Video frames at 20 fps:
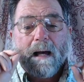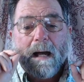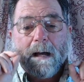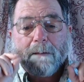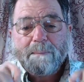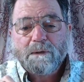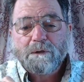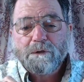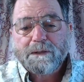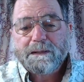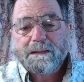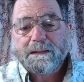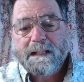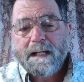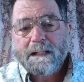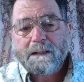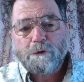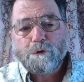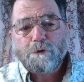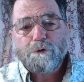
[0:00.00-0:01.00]
I've been looking
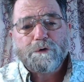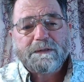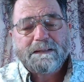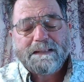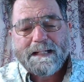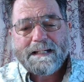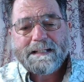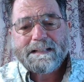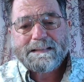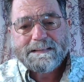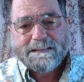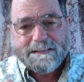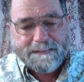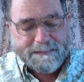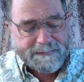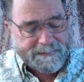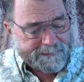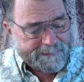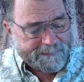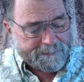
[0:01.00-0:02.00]
at Luke
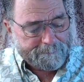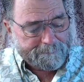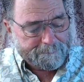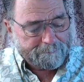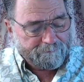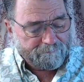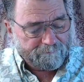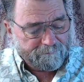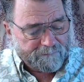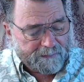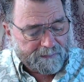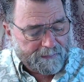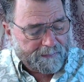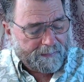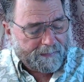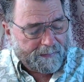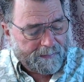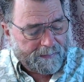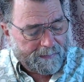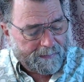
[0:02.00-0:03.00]
nineteen,
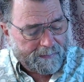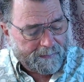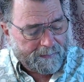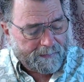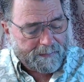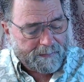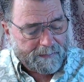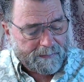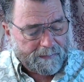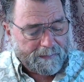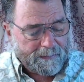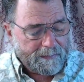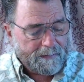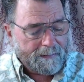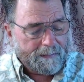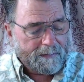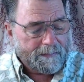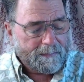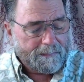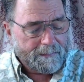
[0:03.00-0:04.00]

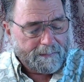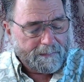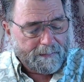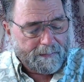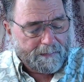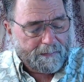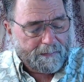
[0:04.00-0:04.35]
and